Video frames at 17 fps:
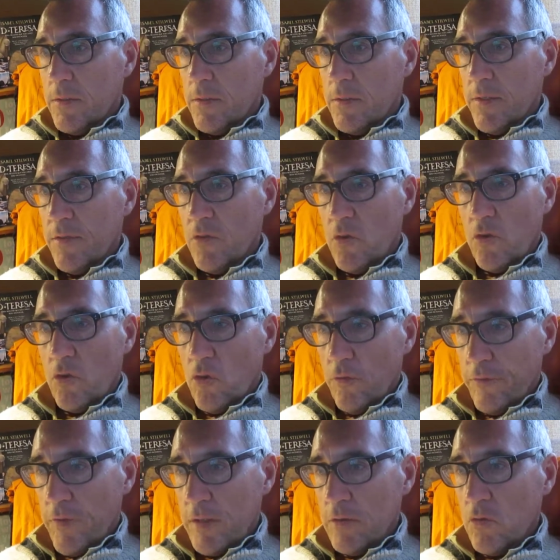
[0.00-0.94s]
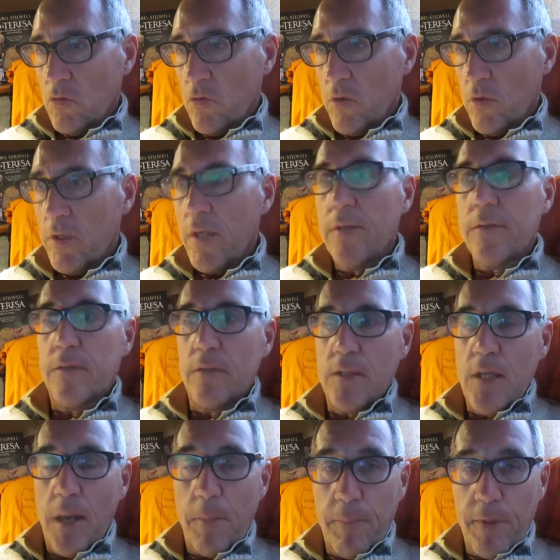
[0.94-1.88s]
is not a convento, yeah,
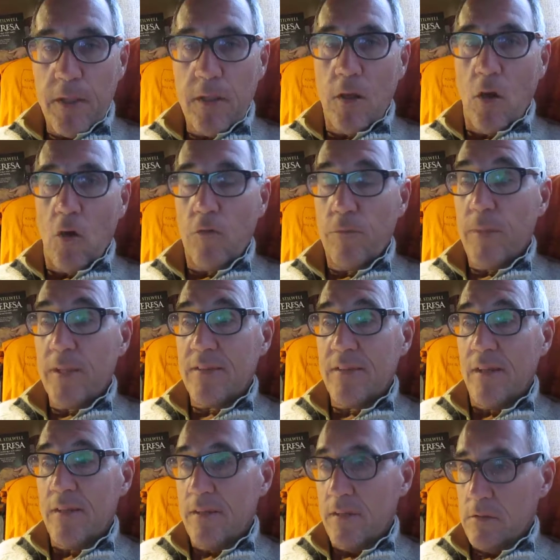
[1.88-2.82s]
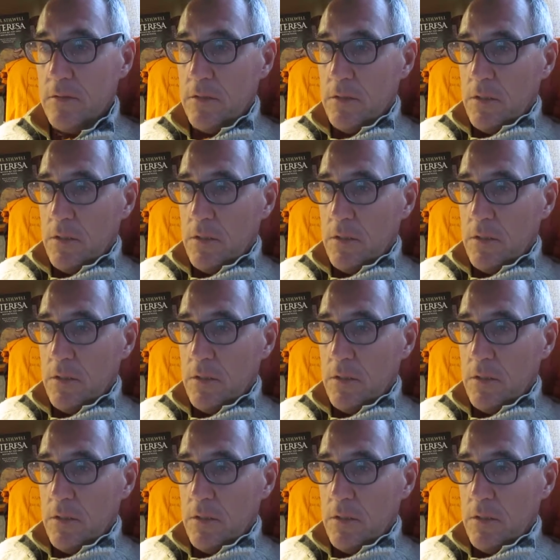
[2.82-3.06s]
the Abbey of Battaglia.